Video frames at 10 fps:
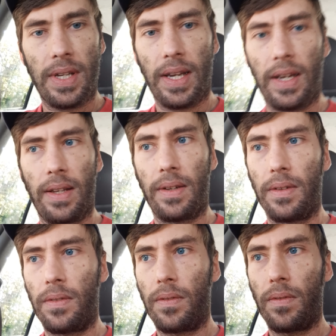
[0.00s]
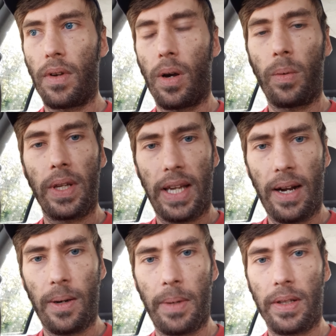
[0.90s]
and only
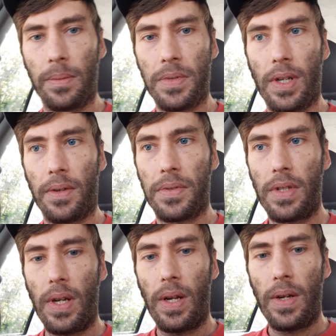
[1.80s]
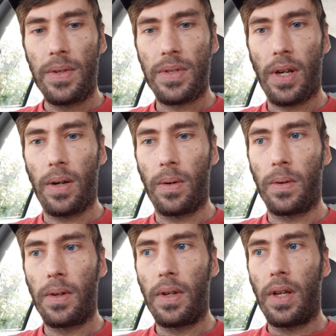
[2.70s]
care about themselves. So
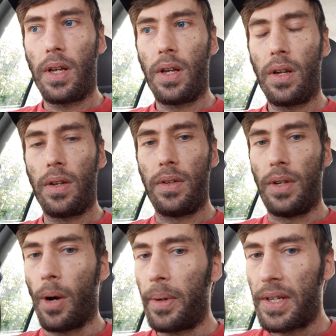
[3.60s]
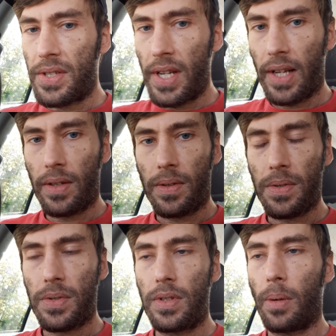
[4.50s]
nobody
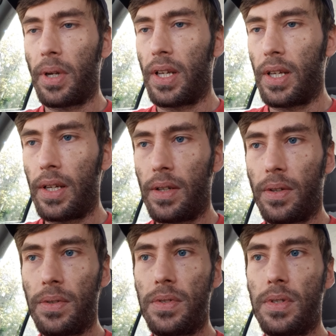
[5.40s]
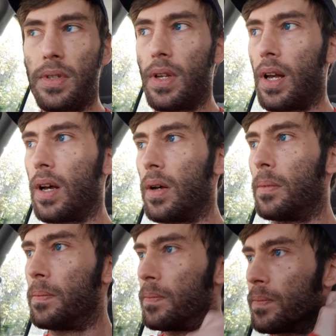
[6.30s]
signals, nobody yields.
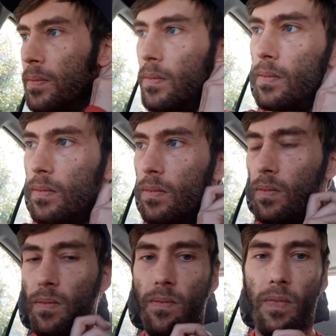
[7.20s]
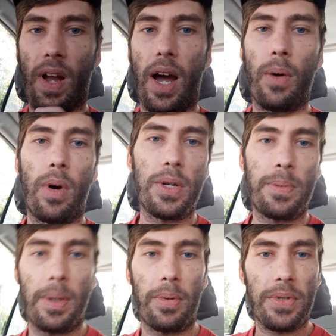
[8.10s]
I watch
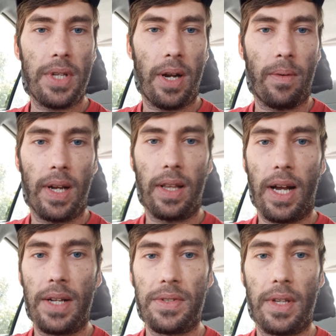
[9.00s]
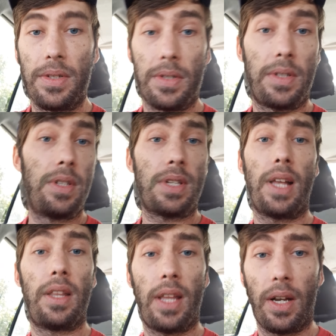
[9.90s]
people sit at red lights that just
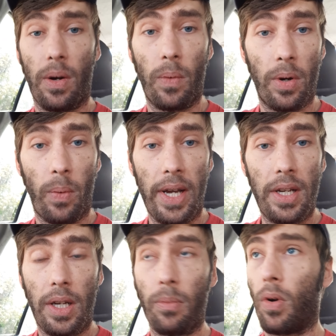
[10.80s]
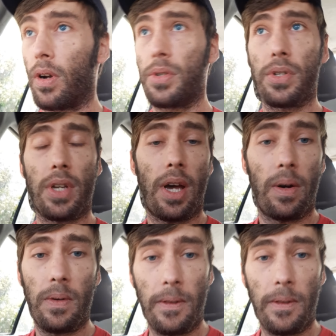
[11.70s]
decide that they don't want to wait anymore and just go.